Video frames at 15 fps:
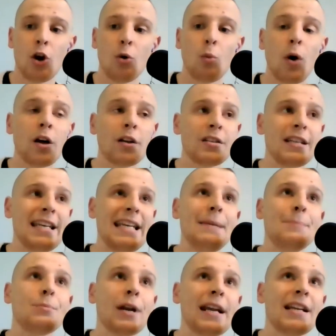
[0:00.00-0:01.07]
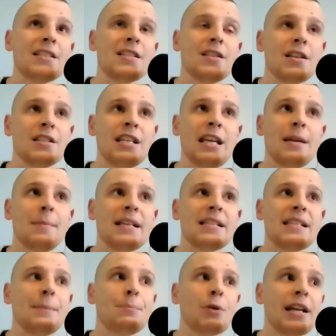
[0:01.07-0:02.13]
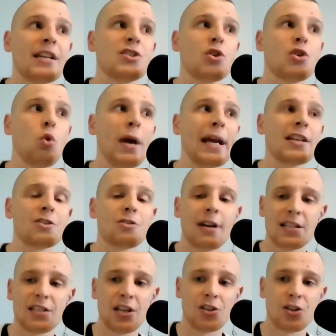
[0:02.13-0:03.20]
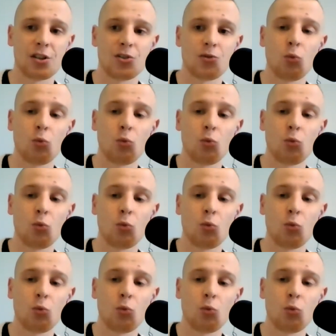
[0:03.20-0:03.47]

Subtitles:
What he brings to the team is he brings quick transitions.